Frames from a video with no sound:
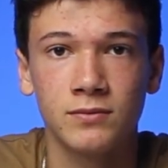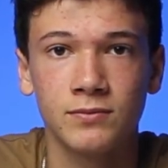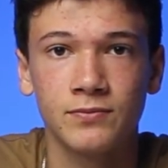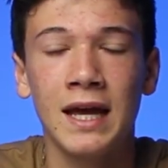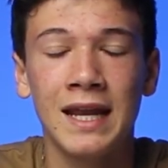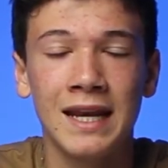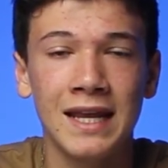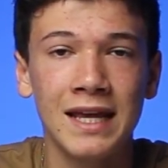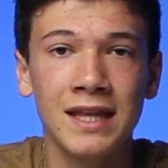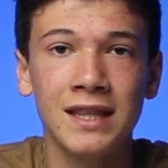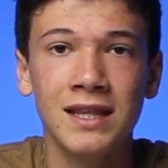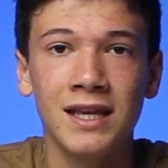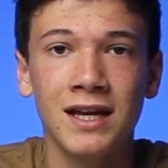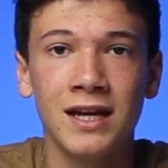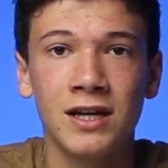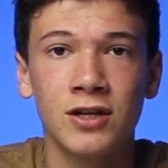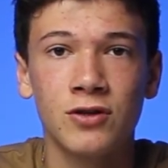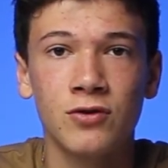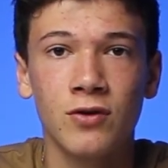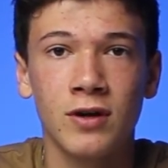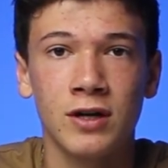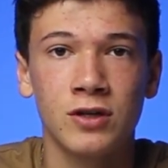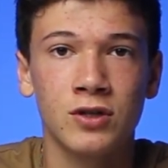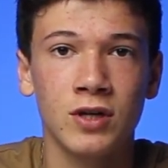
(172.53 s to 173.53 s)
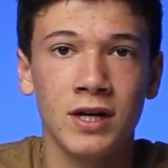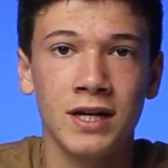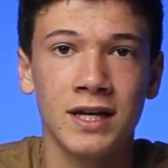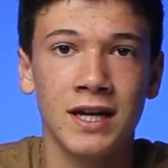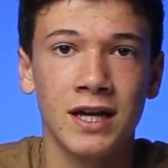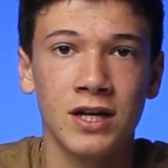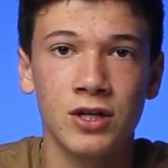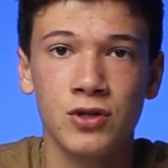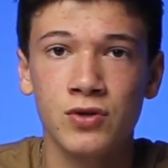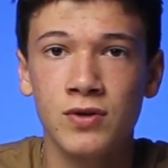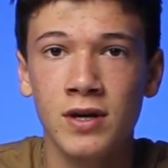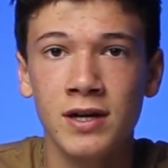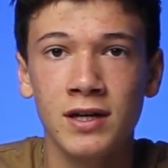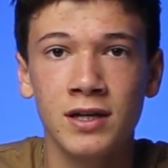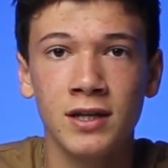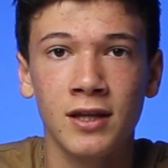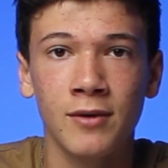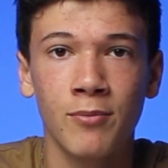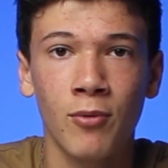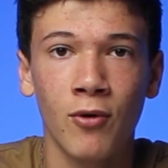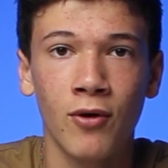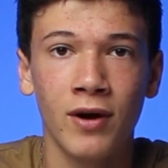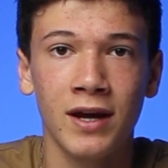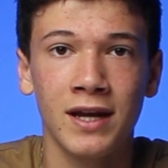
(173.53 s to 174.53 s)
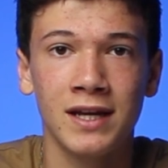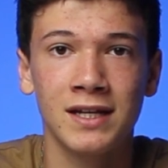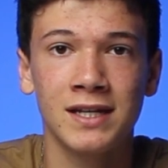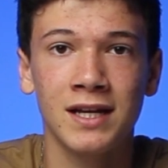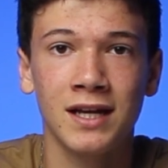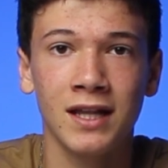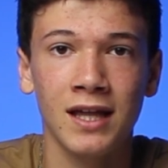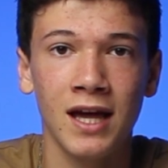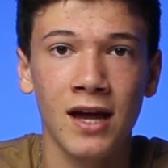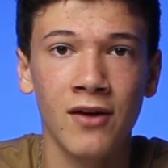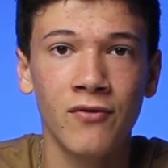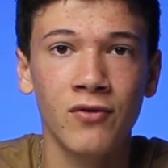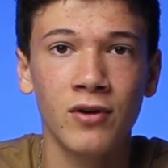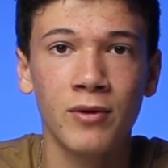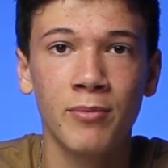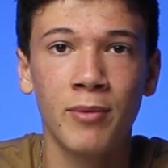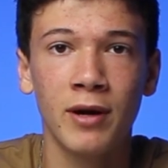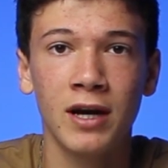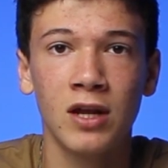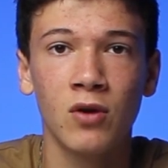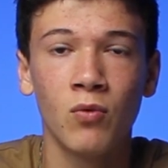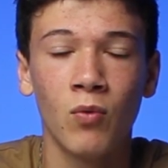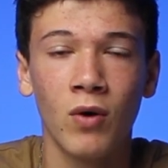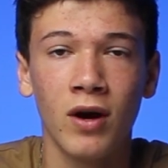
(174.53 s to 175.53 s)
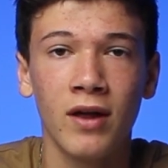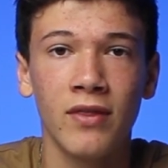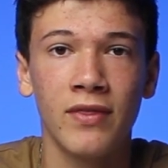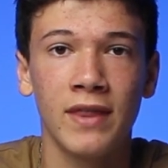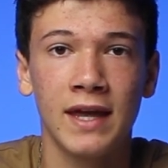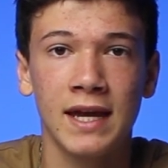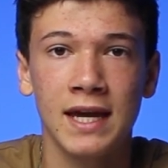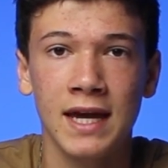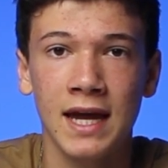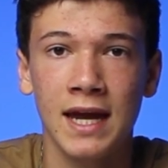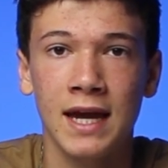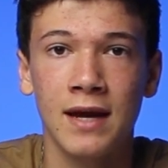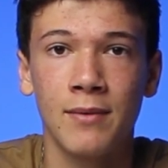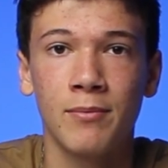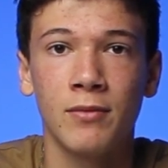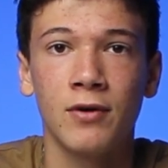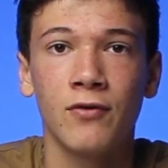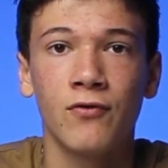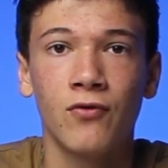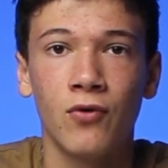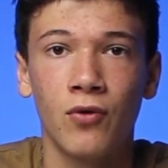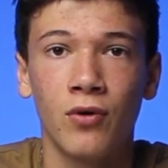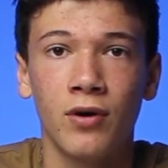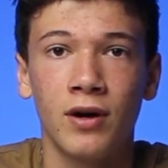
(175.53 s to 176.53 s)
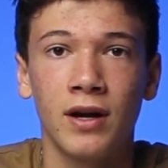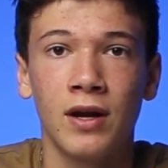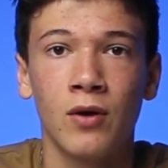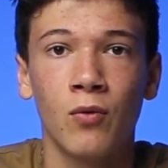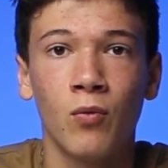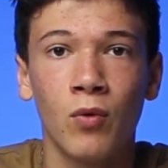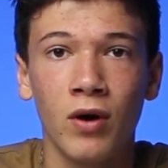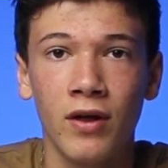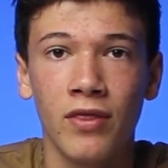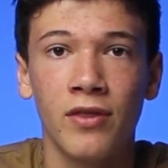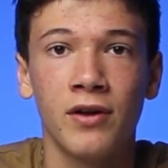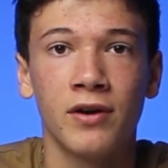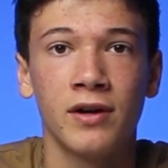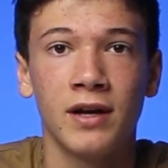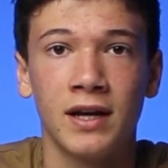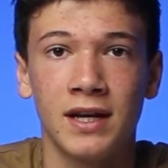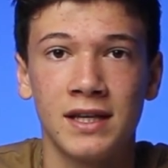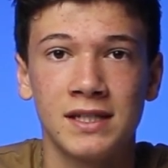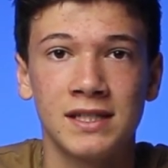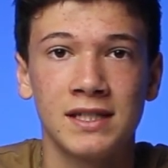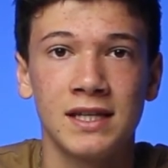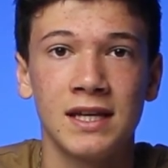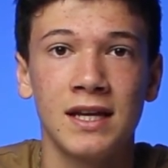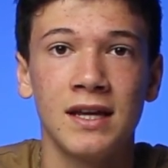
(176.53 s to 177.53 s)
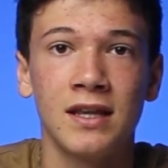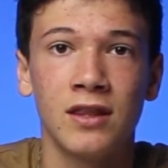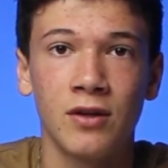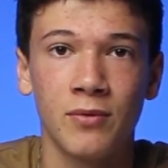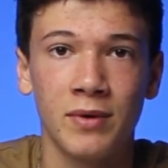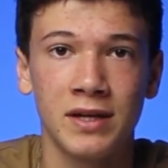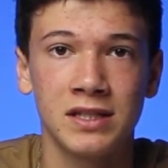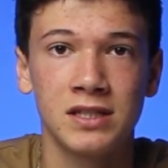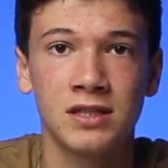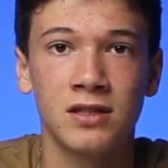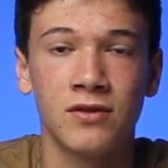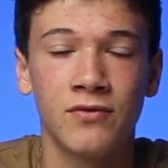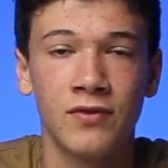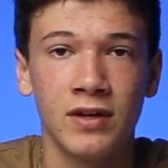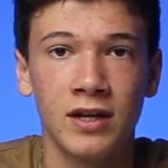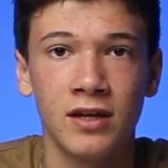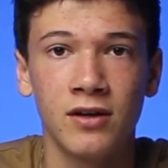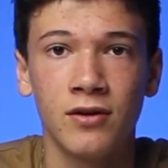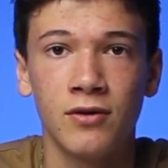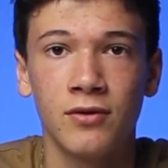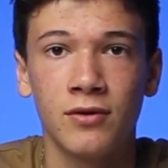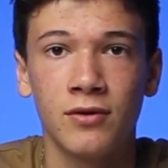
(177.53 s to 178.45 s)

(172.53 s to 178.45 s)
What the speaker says: And in the intro, I try to get straight to the point and tell everybody what they came for and what they're going to see in the rest of the video.